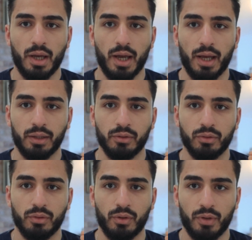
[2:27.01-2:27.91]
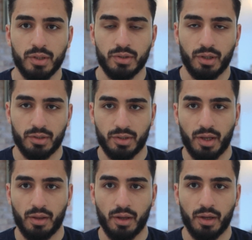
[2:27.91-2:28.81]
And the reason I
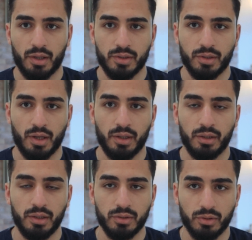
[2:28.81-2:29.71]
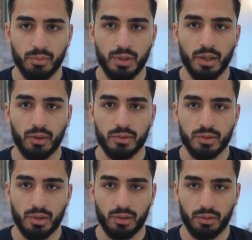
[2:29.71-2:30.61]
say that is that it needs to be a
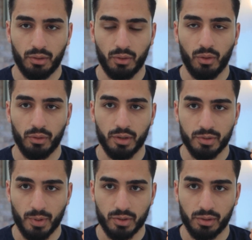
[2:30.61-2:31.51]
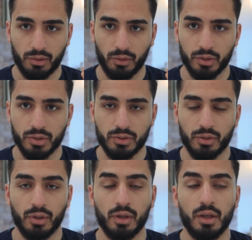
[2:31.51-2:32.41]
consultant on the specialty
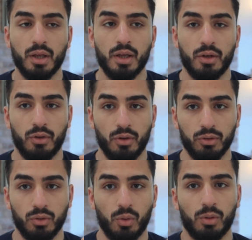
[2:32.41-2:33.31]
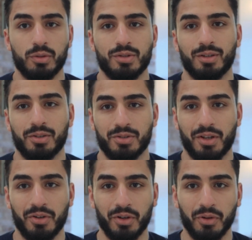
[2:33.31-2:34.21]
register. Not all consultants
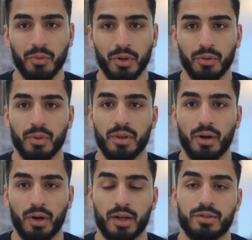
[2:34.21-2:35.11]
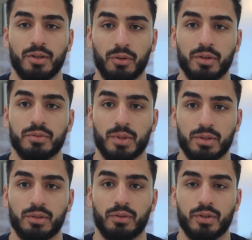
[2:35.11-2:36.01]
that you're going to work with are actually on the
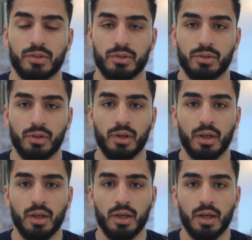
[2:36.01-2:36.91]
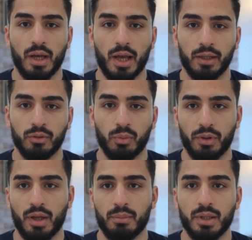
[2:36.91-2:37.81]
specialty register. And
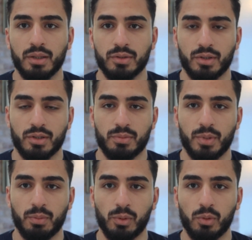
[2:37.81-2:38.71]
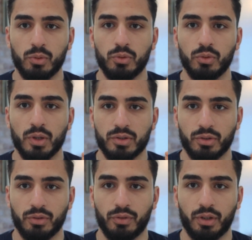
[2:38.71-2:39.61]
what that means is people who do a
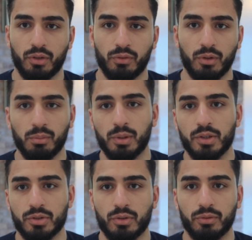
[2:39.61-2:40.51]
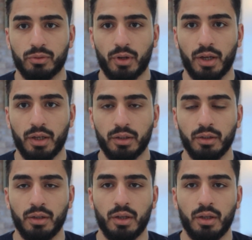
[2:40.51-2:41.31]
certificate of completion of training